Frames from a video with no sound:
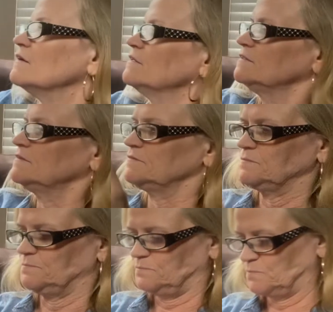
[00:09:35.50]

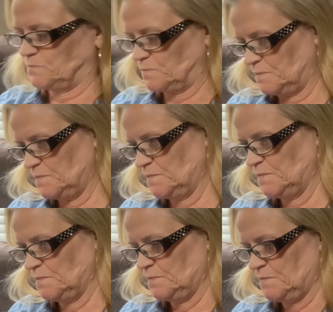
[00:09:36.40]

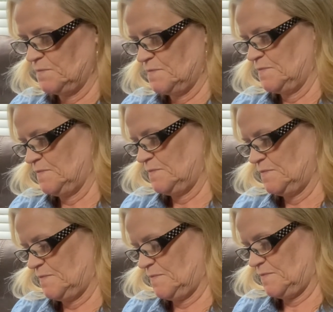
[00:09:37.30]

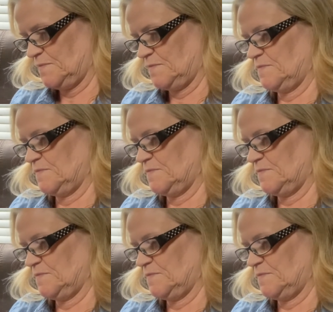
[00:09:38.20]
No one is speaking in this clip.